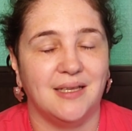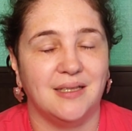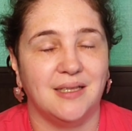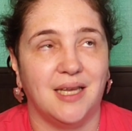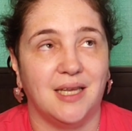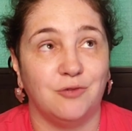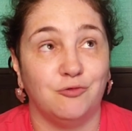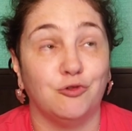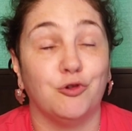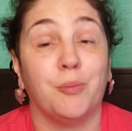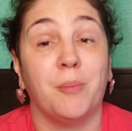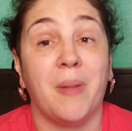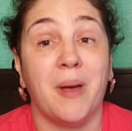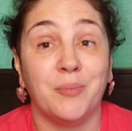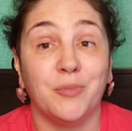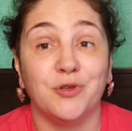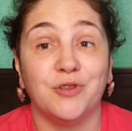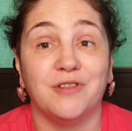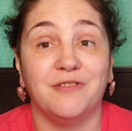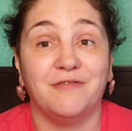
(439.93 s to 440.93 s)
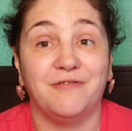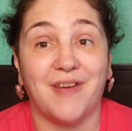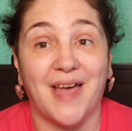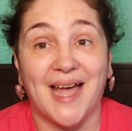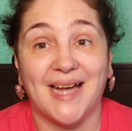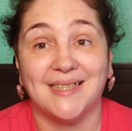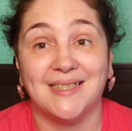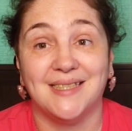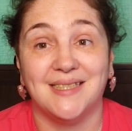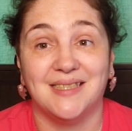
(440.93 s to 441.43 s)
remember the
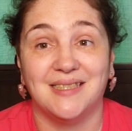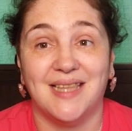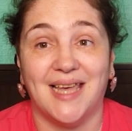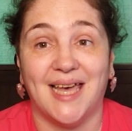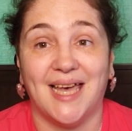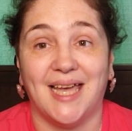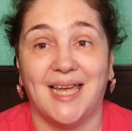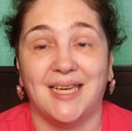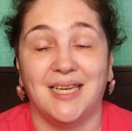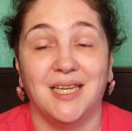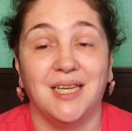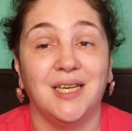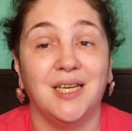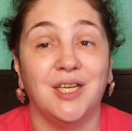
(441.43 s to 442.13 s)
fact that